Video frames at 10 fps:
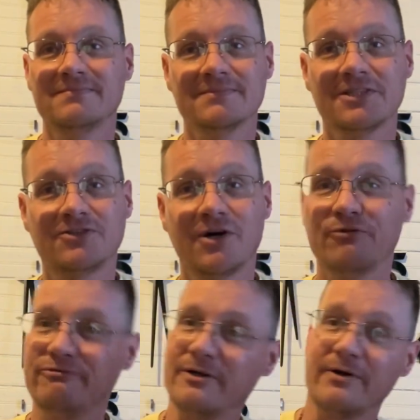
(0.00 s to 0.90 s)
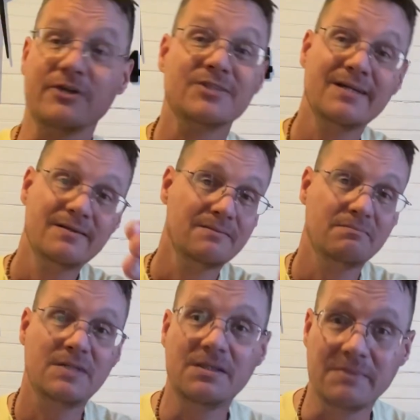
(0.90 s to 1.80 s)
Let's go flourish.
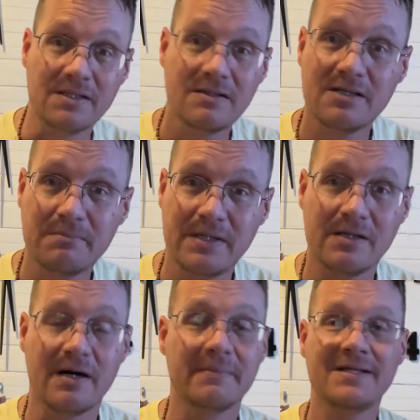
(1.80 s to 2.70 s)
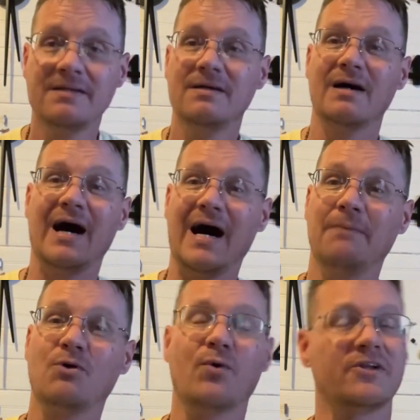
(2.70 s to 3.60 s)
Meet me, hit me up. I'm
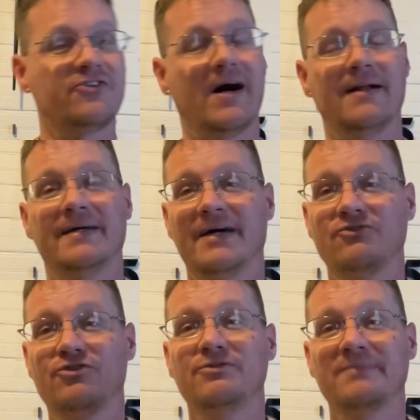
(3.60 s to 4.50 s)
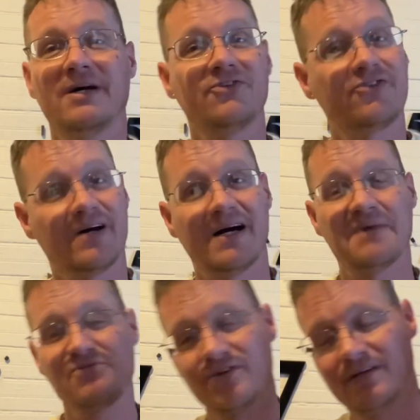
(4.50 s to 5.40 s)
going to Thailand, two months
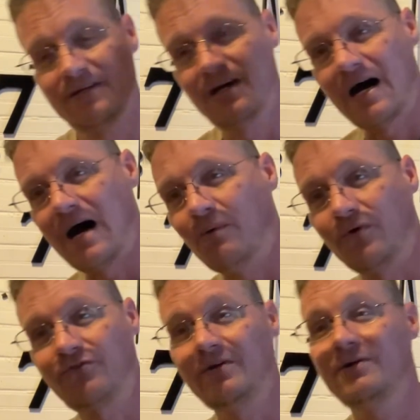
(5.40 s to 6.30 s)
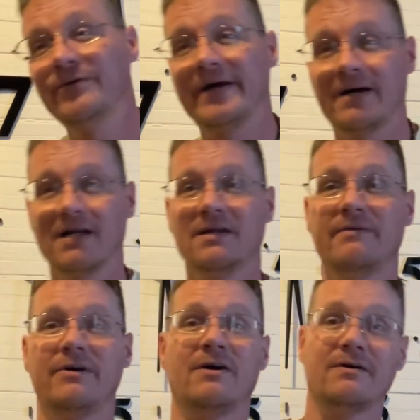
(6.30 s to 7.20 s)
tops. I will see you there. I
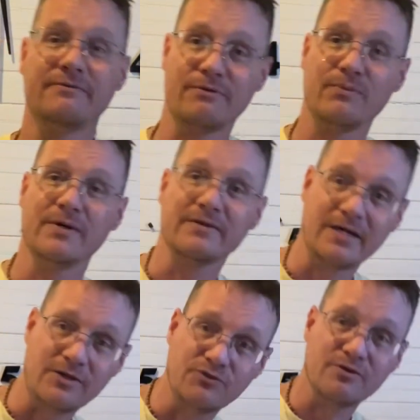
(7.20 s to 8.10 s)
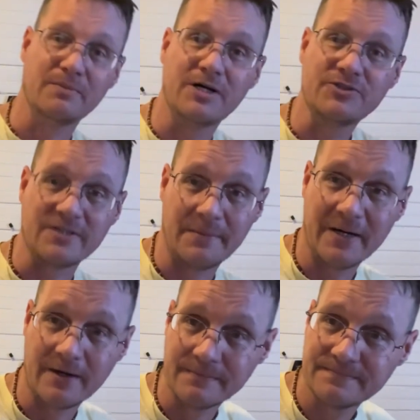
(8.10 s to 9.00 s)
love y'all, for real. Thank you so much, and I'm
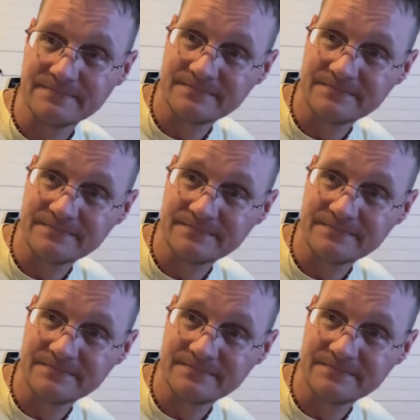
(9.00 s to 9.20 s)
out.